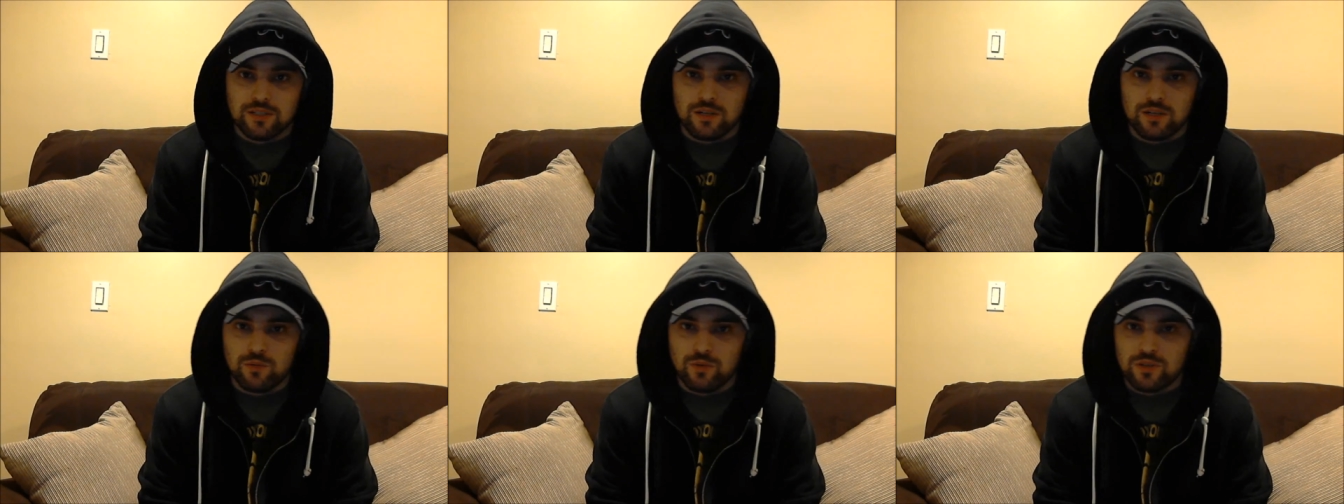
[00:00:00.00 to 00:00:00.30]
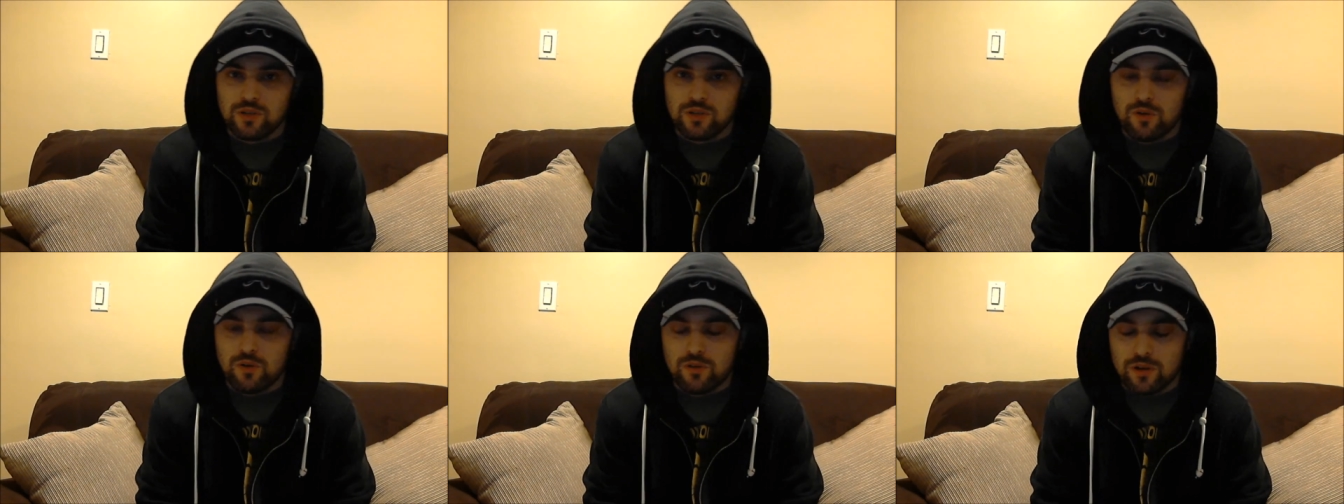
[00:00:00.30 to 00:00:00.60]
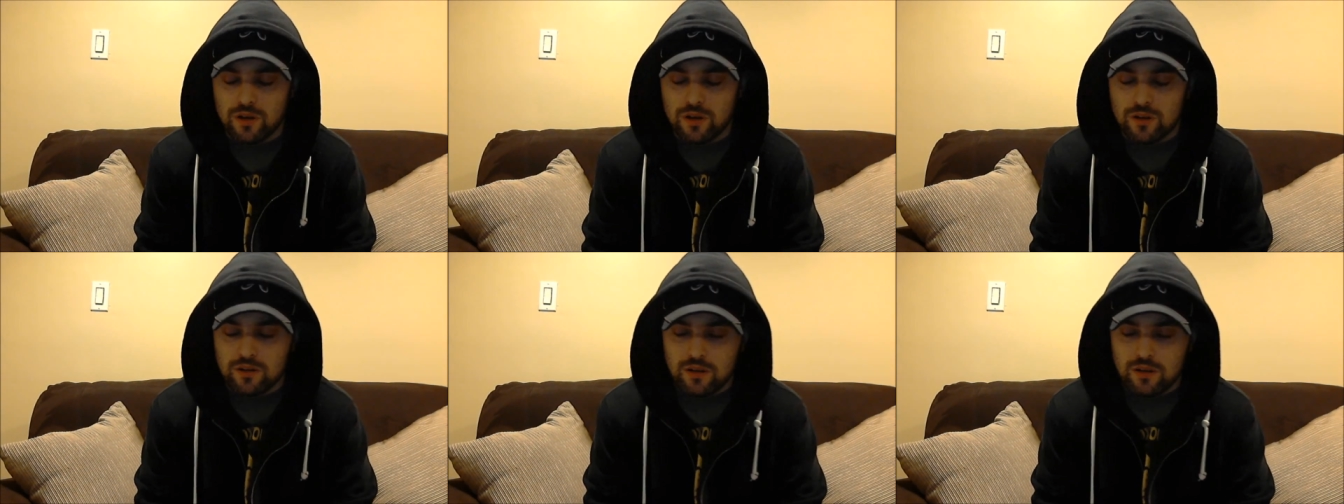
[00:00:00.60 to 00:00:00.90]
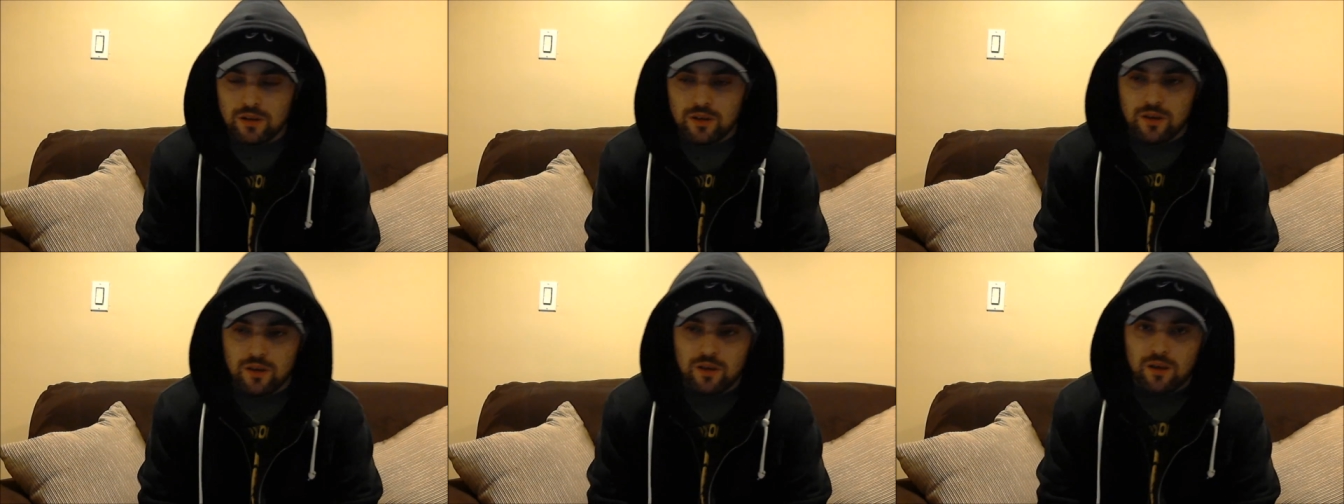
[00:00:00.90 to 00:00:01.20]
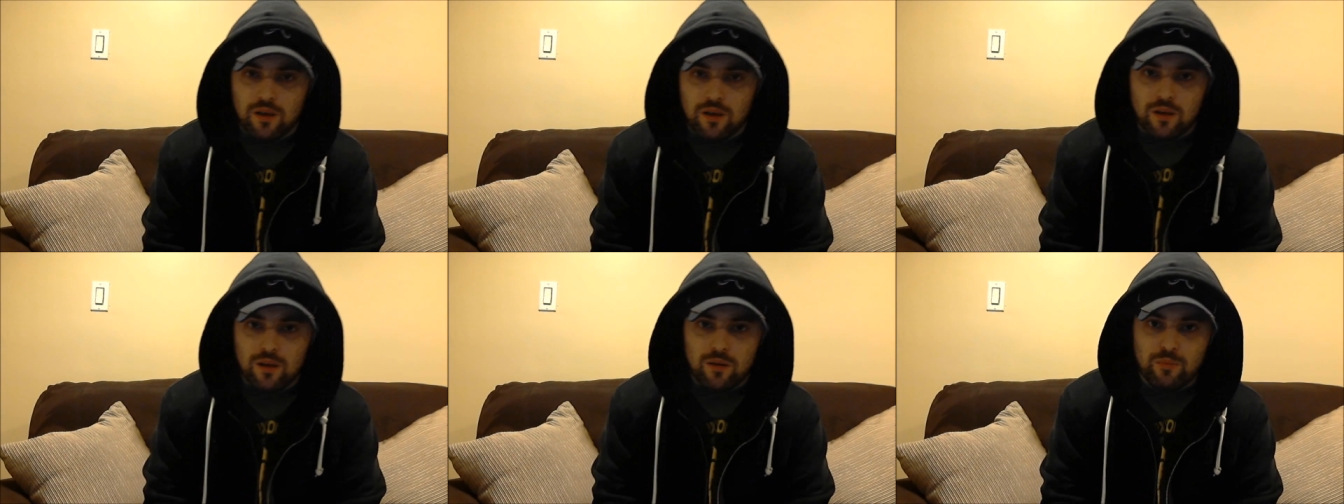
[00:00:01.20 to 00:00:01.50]
in on what's going on.
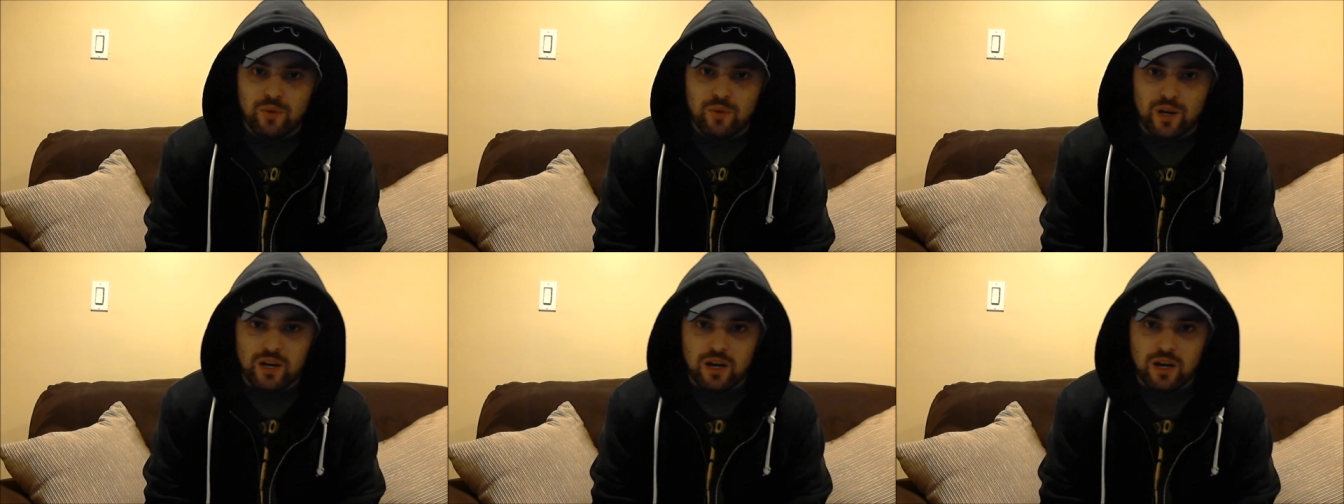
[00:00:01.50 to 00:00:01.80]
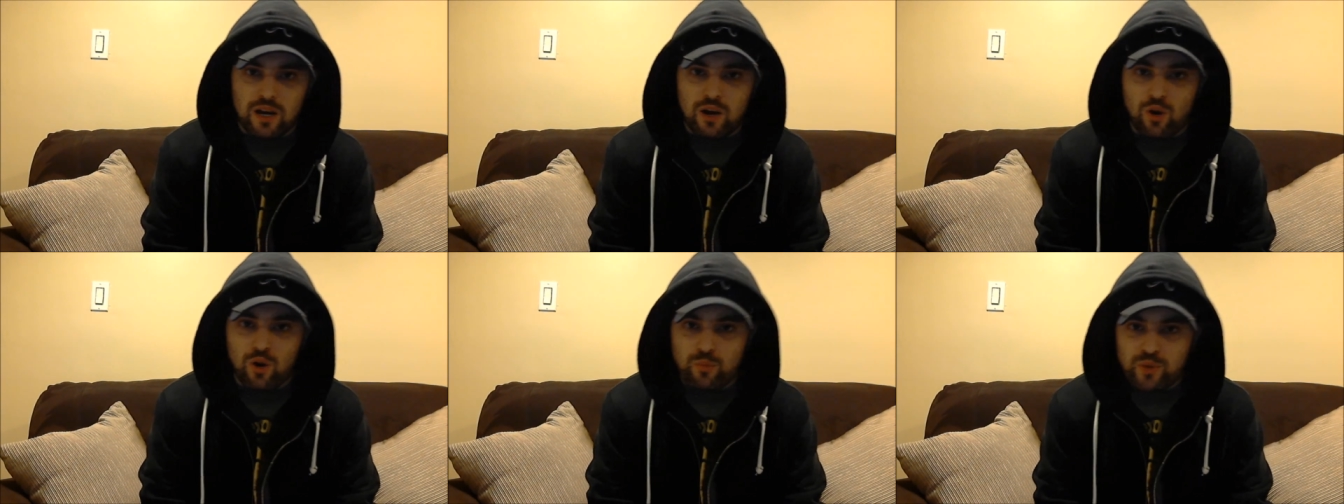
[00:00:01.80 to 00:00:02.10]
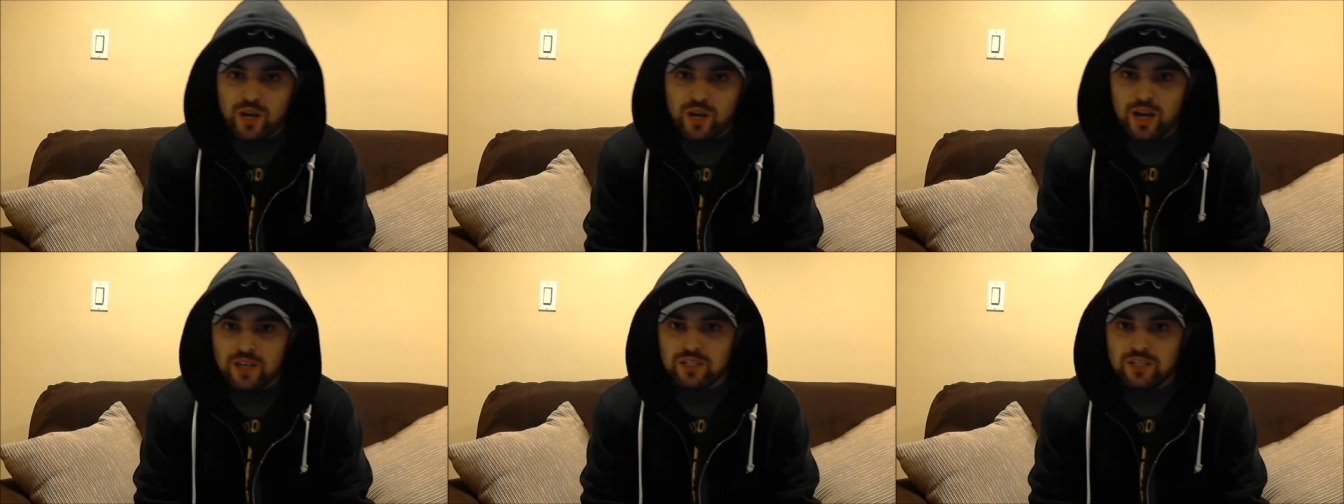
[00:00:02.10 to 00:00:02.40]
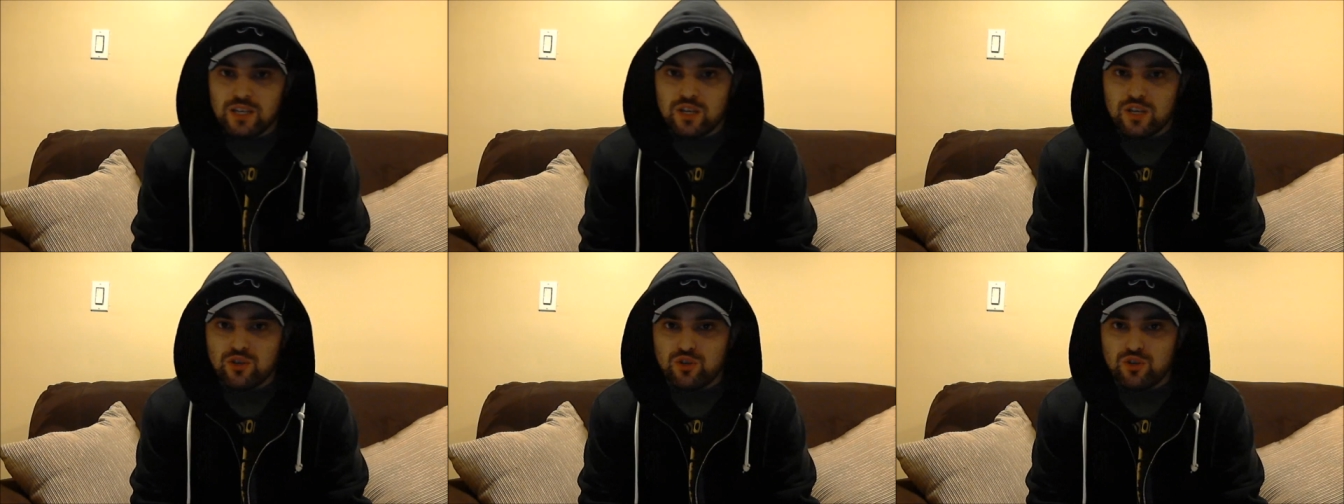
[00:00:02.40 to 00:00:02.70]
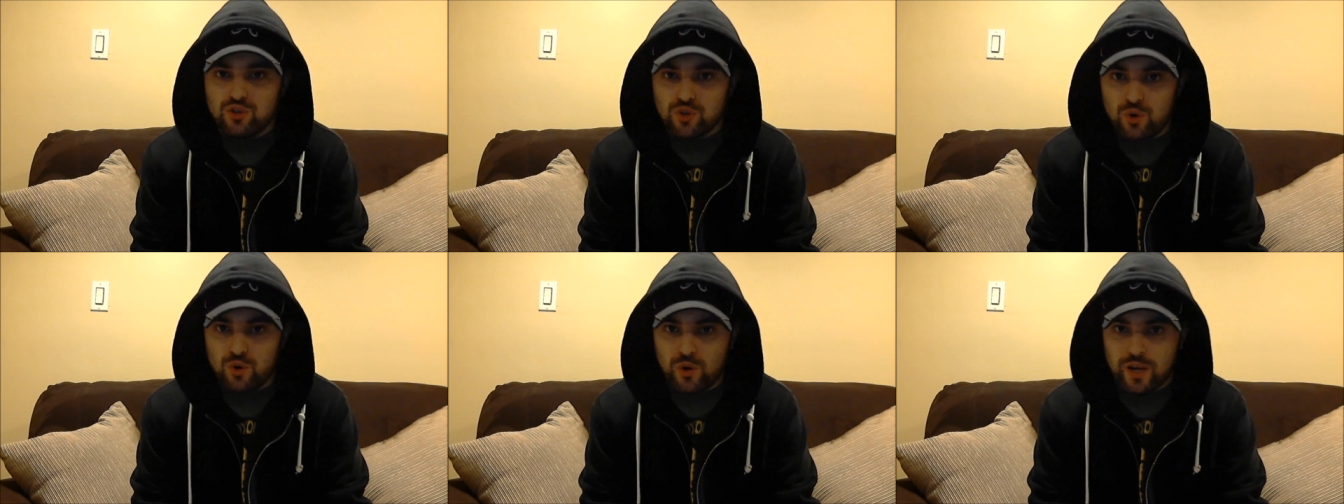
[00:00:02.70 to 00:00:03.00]
But uh, I hope you guys
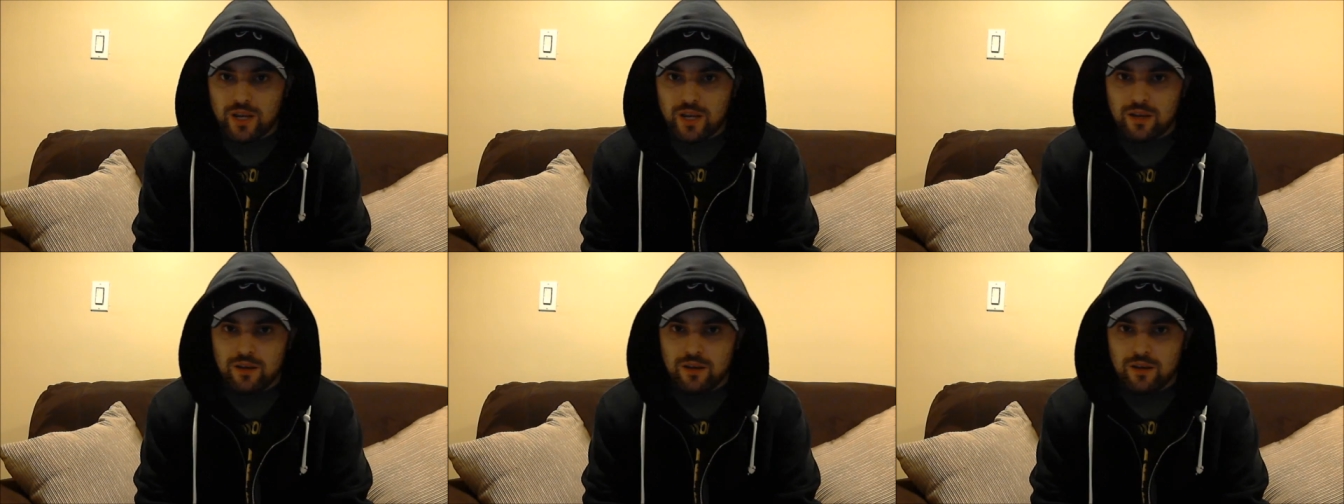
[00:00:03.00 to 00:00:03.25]
enjoy